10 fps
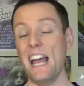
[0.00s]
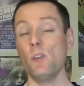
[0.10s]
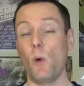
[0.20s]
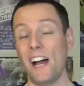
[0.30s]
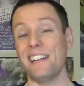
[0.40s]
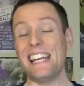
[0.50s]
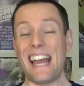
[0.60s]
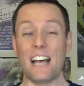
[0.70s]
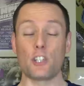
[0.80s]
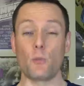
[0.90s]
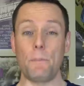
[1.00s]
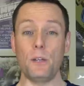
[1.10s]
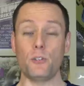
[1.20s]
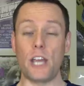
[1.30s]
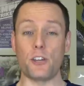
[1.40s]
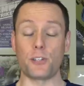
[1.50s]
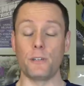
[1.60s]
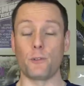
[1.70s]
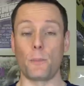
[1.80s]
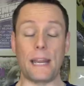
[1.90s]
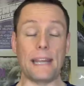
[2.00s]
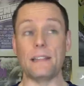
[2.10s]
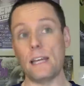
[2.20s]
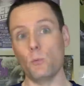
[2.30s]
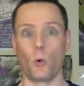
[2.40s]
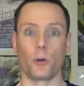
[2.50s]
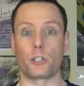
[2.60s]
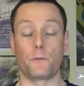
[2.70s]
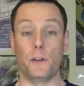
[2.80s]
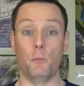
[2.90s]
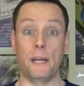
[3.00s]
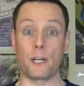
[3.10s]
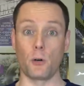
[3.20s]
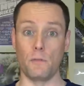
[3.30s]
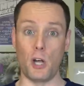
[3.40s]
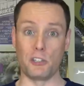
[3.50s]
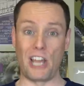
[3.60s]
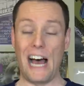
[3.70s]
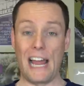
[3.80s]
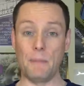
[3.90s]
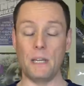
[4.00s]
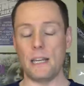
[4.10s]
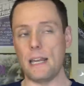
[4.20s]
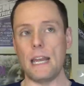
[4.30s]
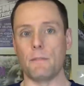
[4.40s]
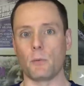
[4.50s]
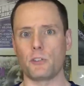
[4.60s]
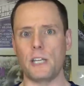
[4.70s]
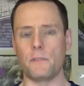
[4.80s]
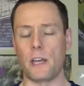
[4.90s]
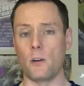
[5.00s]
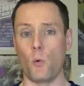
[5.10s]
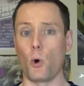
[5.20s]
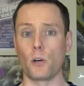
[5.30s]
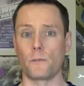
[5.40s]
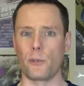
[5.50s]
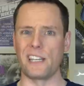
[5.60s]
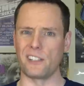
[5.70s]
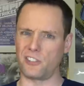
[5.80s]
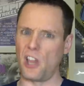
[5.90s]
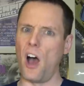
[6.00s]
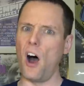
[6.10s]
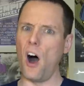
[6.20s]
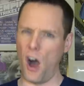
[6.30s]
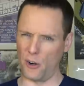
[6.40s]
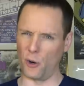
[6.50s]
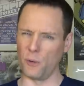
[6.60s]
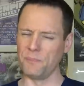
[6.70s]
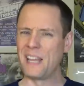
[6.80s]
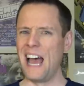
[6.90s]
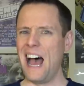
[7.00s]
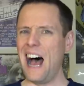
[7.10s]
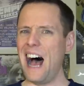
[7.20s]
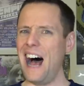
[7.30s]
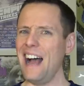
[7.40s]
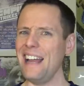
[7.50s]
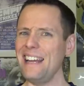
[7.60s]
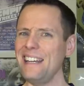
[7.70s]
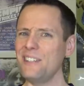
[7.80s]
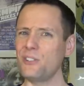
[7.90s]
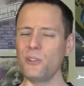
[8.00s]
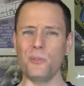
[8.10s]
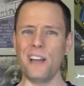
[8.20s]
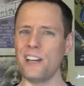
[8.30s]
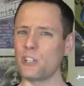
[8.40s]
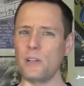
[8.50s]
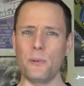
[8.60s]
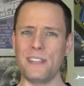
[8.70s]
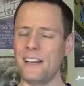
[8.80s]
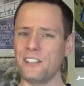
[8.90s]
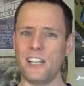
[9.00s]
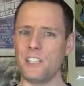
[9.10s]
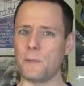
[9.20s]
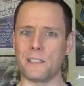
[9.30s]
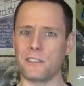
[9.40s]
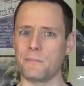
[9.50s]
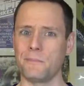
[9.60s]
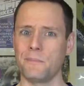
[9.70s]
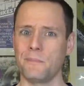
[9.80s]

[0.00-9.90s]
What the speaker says: And while he has a reputation for being the worst filmmaker of all time, he even received an award for this honor, I do not agree with that assessment.